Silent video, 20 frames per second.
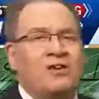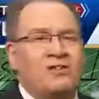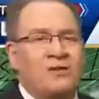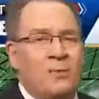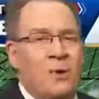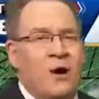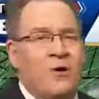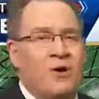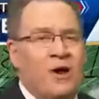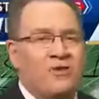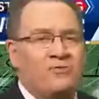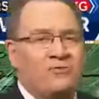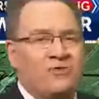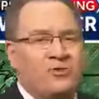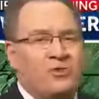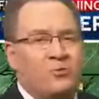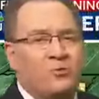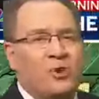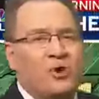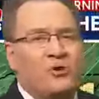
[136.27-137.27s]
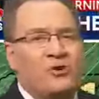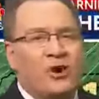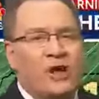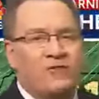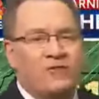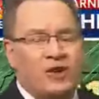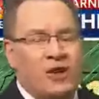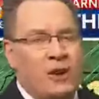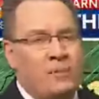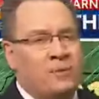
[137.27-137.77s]
Tomorrow afternoon, we could
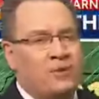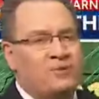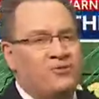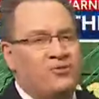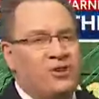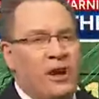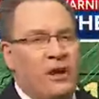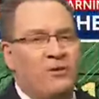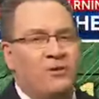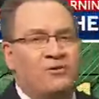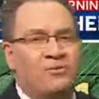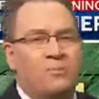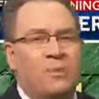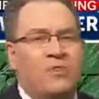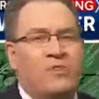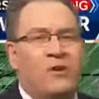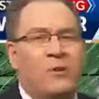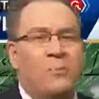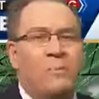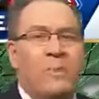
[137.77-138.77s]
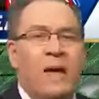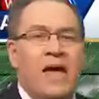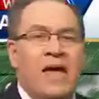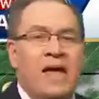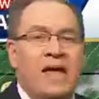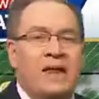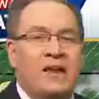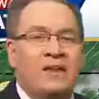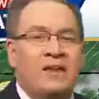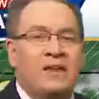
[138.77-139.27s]
have a couple of showers, but they're
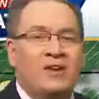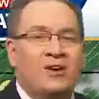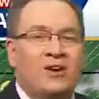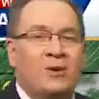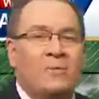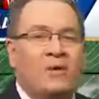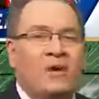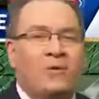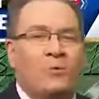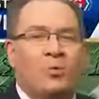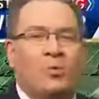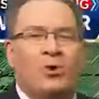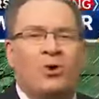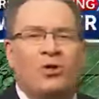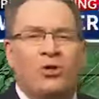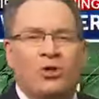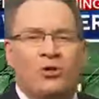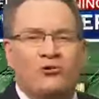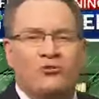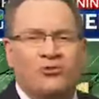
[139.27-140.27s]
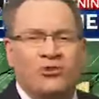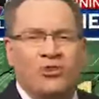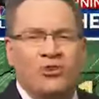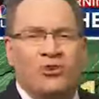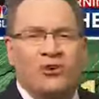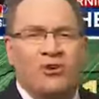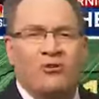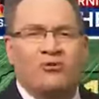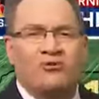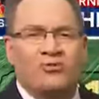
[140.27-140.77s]
mainly going to be real close to the
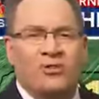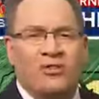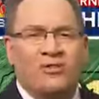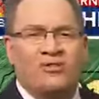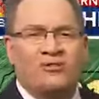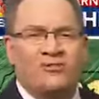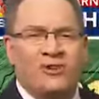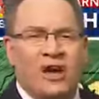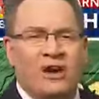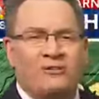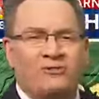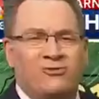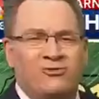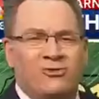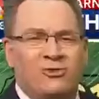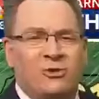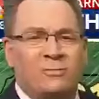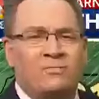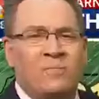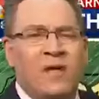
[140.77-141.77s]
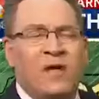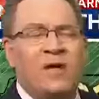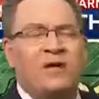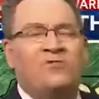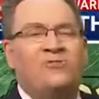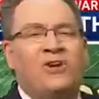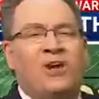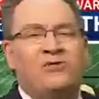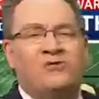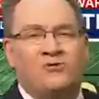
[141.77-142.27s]
coast on the south shore.
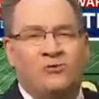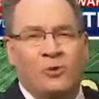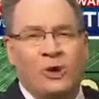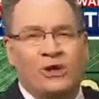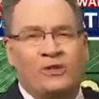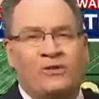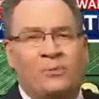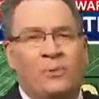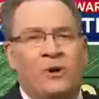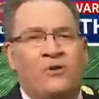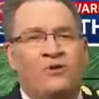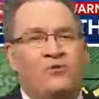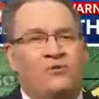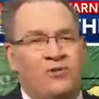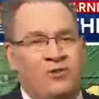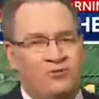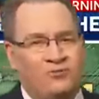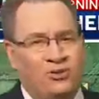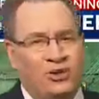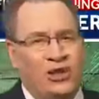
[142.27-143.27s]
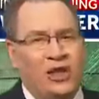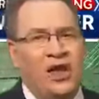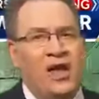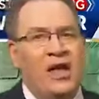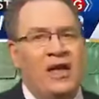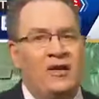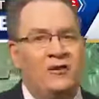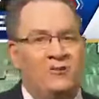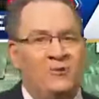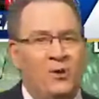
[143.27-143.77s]
Chance for rain tomorrow officially
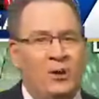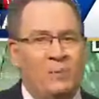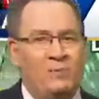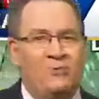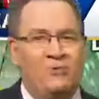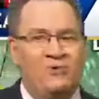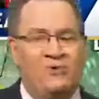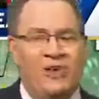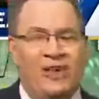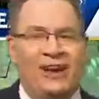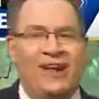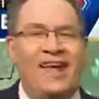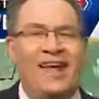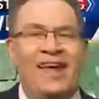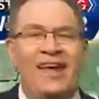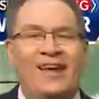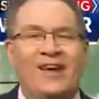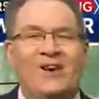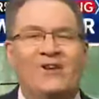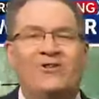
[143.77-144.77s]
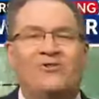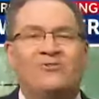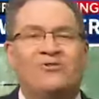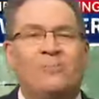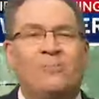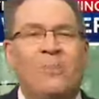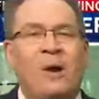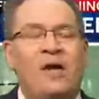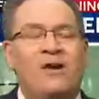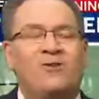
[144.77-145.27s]
at 20%. Here's your
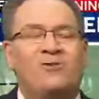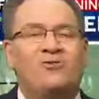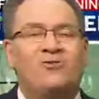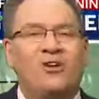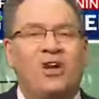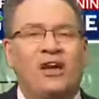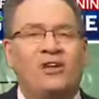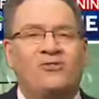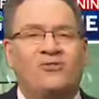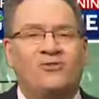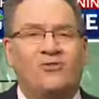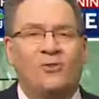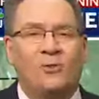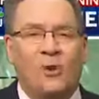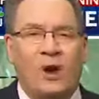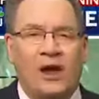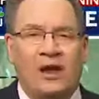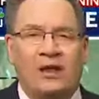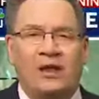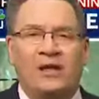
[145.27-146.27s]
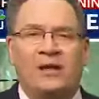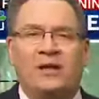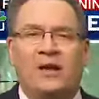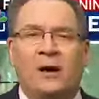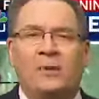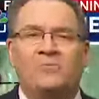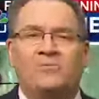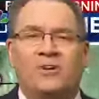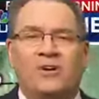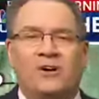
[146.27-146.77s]
better chance for rain. It
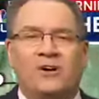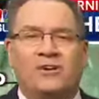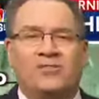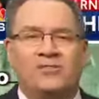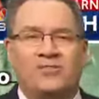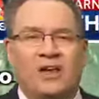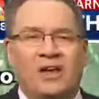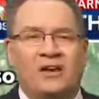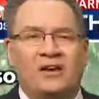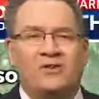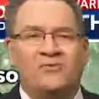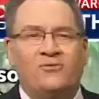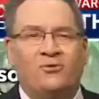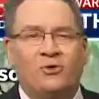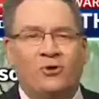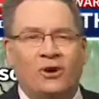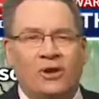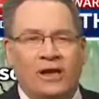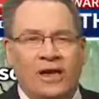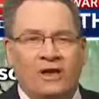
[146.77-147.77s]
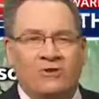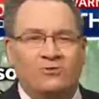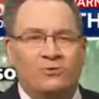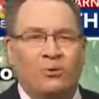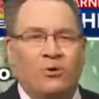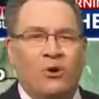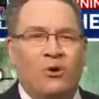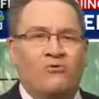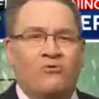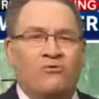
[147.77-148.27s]
comes in our extended forecast.
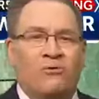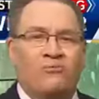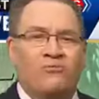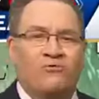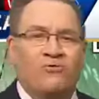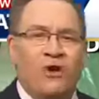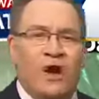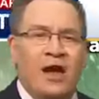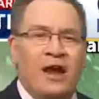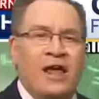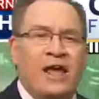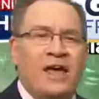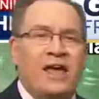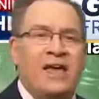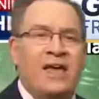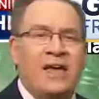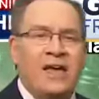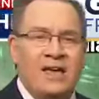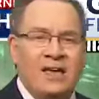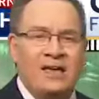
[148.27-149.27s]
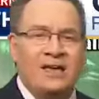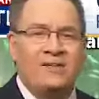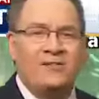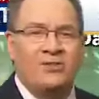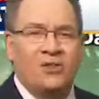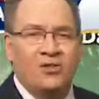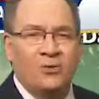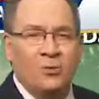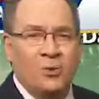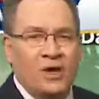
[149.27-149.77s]
We'll go from Friday
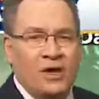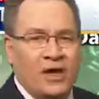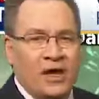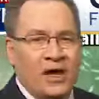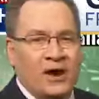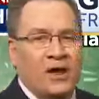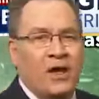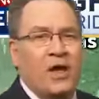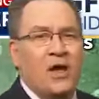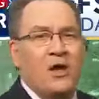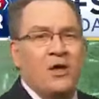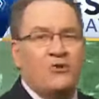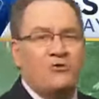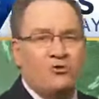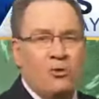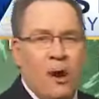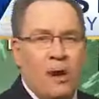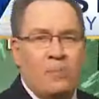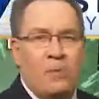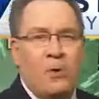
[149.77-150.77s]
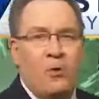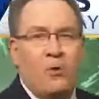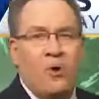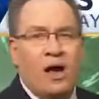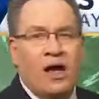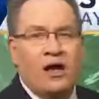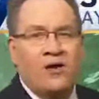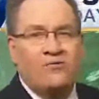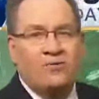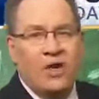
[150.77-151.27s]
into the weekend. Tropical
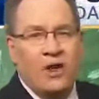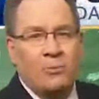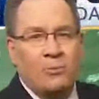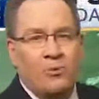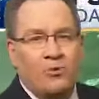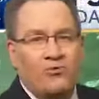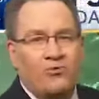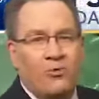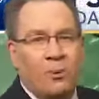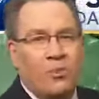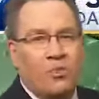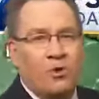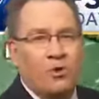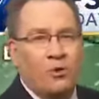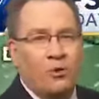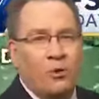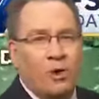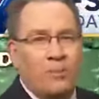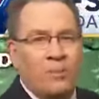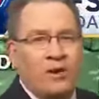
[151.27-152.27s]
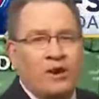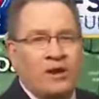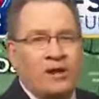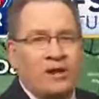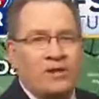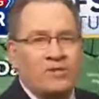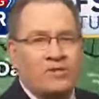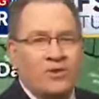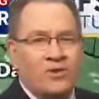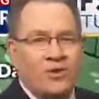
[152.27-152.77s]
wave that'll move from the Caribbean
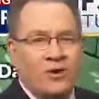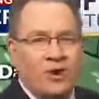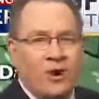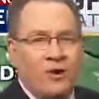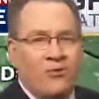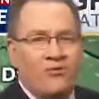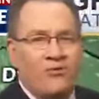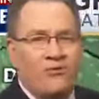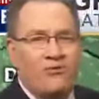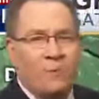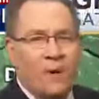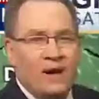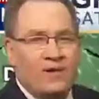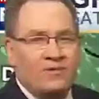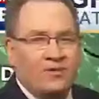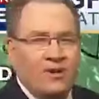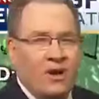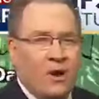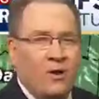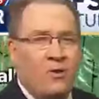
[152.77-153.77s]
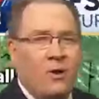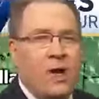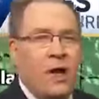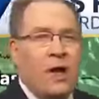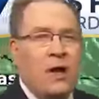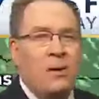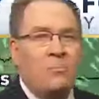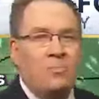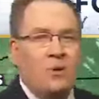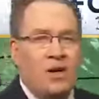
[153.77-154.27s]
into the Gulf of Mexico
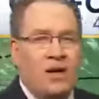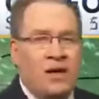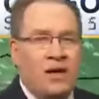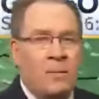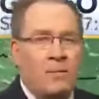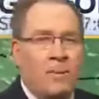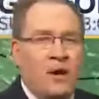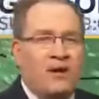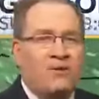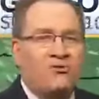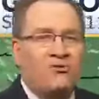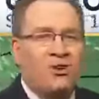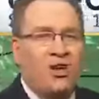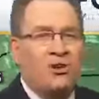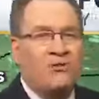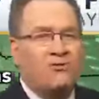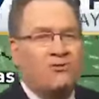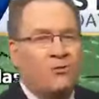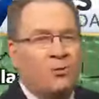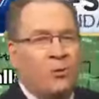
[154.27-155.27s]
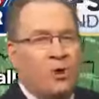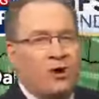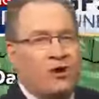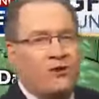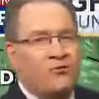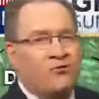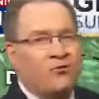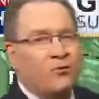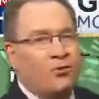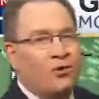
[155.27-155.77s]
bringing a better chance for rain
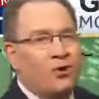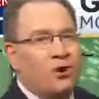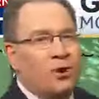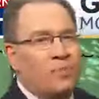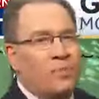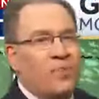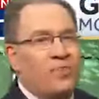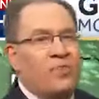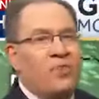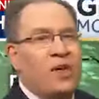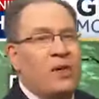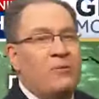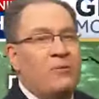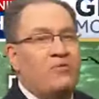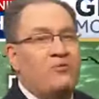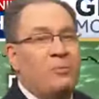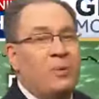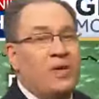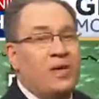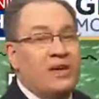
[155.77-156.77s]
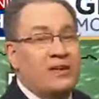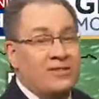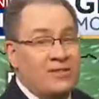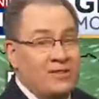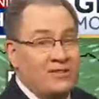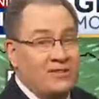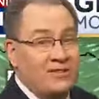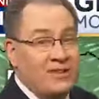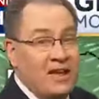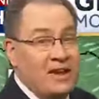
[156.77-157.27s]
to Florida. But then once we get to
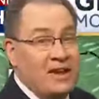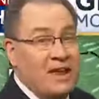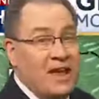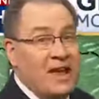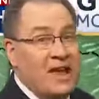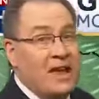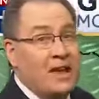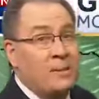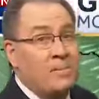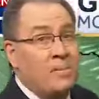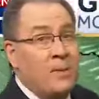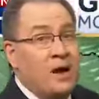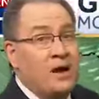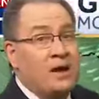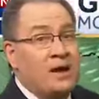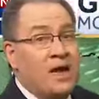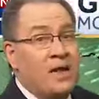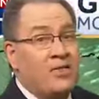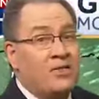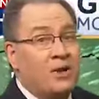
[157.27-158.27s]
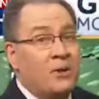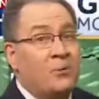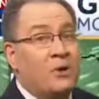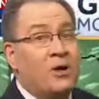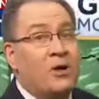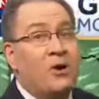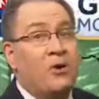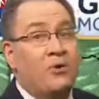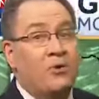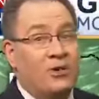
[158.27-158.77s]
Sunday and Monday, there we
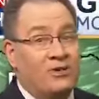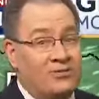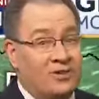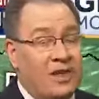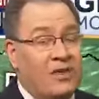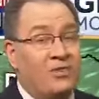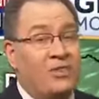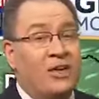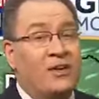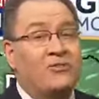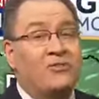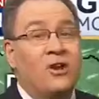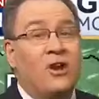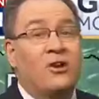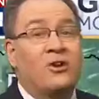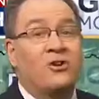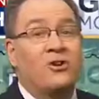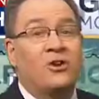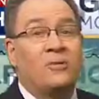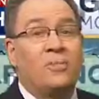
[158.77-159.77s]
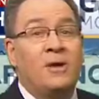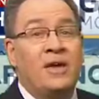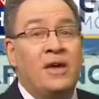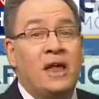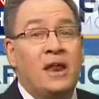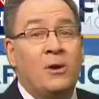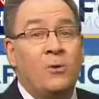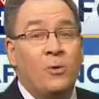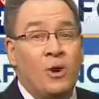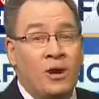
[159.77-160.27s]
go. Looks like things are going to be
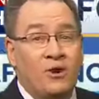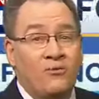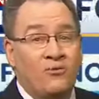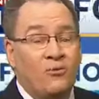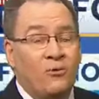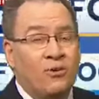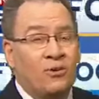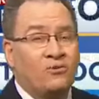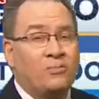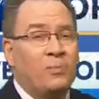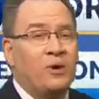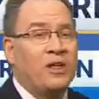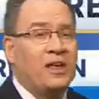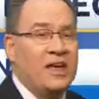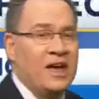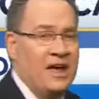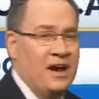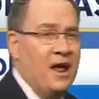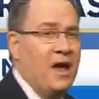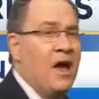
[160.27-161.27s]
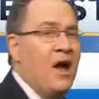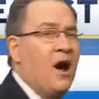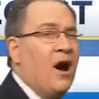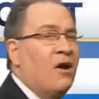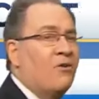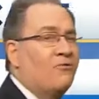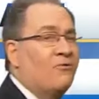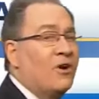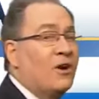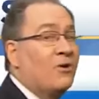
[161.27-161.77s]
getting wetter for us. But again,
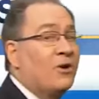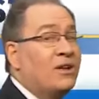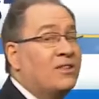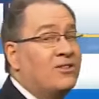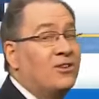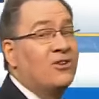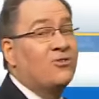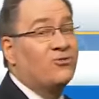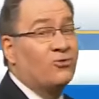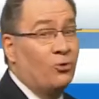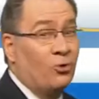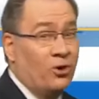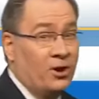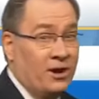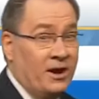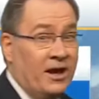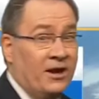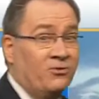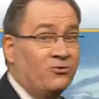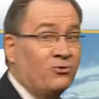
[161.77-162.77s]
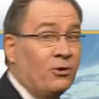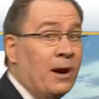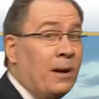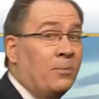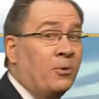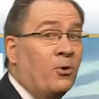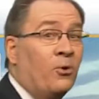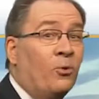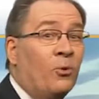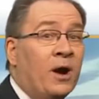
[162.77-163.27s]
a very disorganized
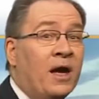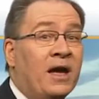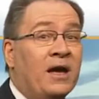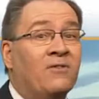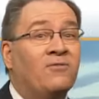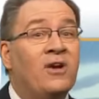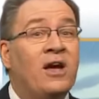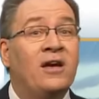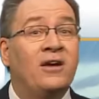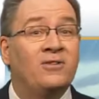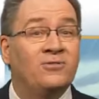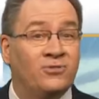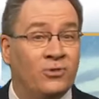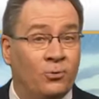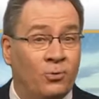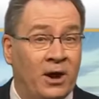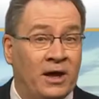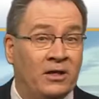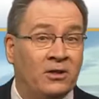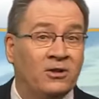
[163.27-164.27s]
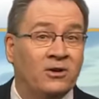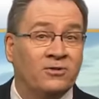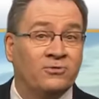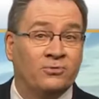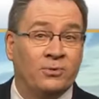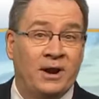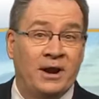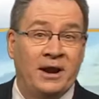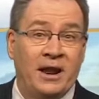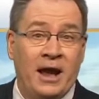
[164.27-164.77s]
tropical wave is the way it looks
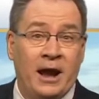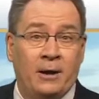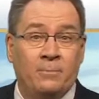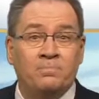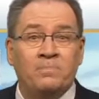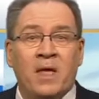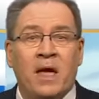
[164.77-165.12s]
right now.